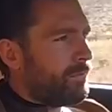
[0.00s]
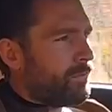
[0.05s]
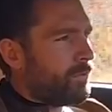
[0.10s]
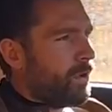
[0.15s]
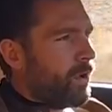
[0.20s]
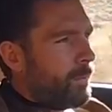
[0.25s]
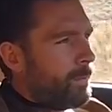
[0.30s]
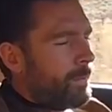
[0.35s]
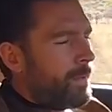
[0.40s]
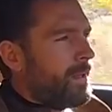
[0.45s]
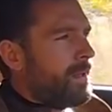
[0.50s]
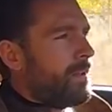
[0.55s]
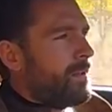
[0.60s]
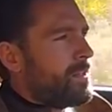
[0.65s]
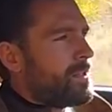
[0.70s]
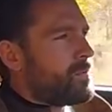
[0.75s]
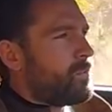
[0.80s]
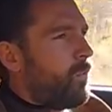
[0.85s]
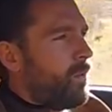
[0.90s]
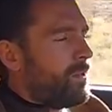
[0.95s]
from
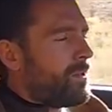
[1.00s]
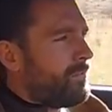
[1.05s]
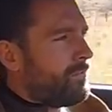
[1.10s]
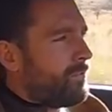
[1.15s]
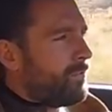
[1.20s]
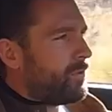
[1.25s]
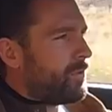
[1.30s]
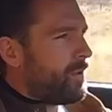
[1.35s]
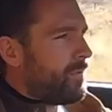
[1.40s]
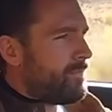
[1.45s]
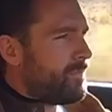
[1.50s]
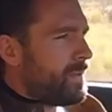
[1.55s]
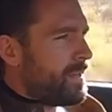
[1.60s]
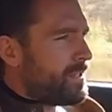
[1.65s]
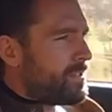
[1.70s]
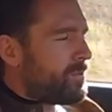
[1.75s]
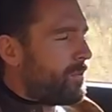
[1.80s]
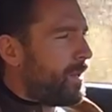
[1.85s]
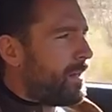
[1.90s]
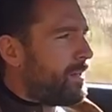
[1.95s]
this wonderful
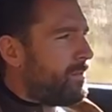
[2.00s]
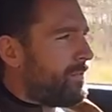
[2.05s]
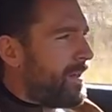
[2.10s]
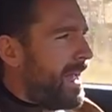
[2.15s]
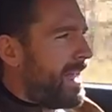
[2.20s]
V12